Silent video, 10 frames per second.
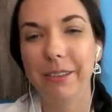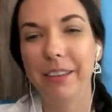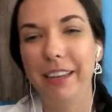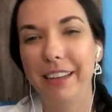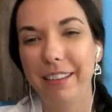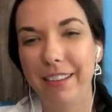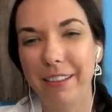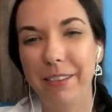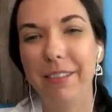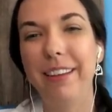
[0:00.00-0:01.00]
Okay,
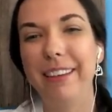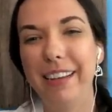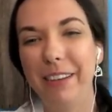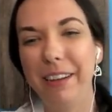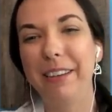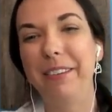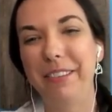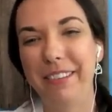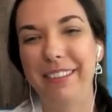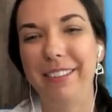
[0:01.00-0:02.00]
so see now I
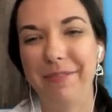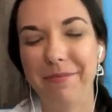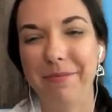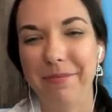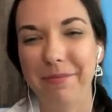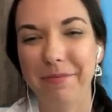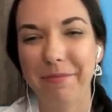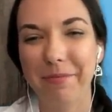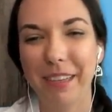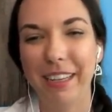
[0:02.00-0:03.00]
understand.
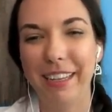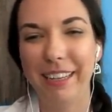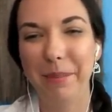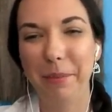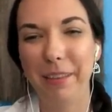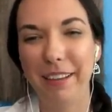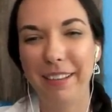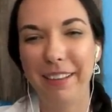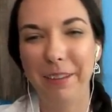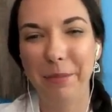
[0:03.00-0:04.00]
I can
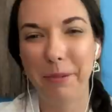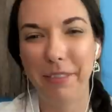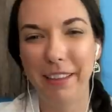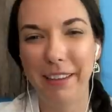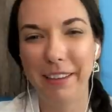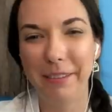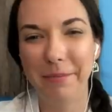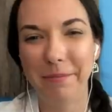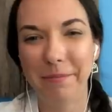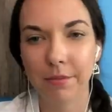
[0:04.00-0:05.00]
empathize a lot more with that
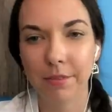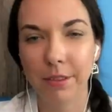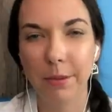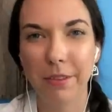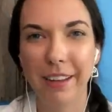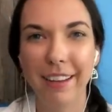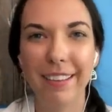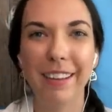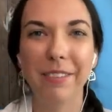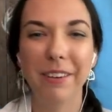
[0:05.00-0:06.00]
now. Two
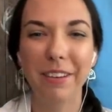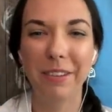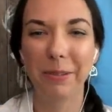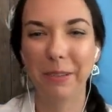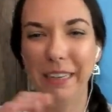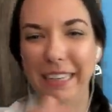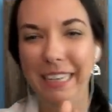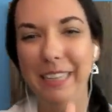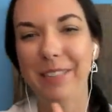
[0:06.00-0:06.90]
sides to every story.